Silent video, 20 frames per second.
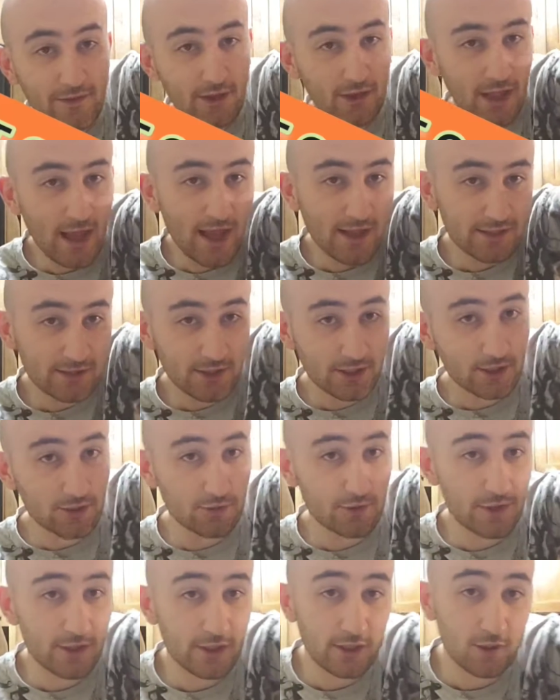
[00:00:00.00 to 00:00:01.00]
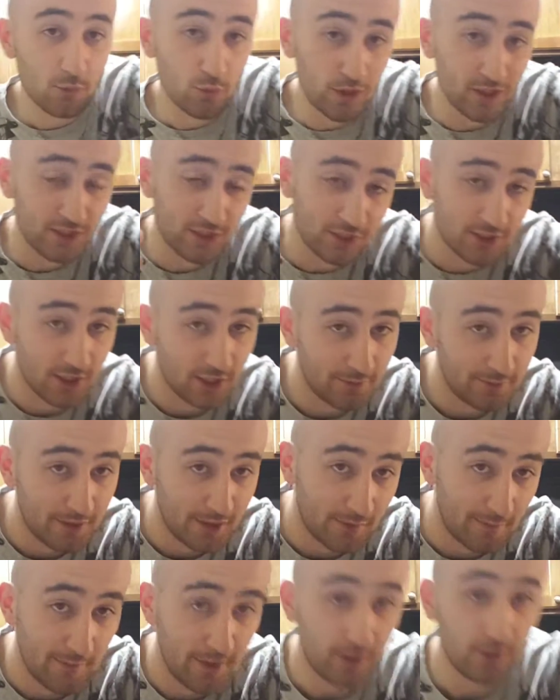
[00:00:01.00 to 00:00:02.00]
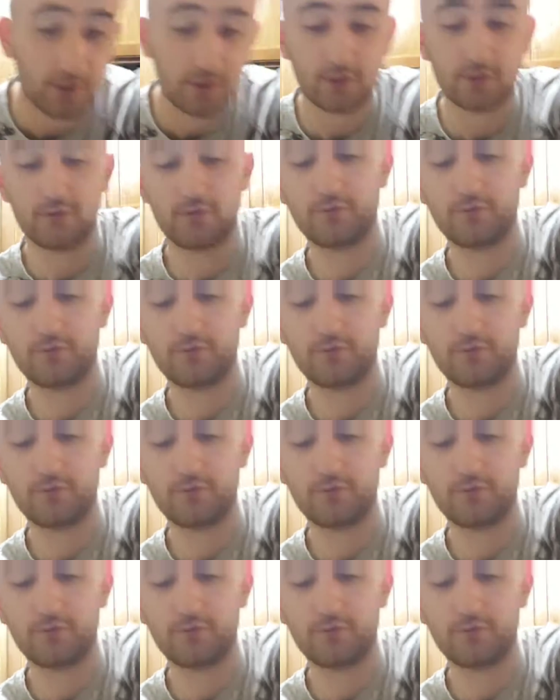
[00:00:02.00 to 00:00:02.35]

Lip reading: the last ingredient, which is going to be the milk.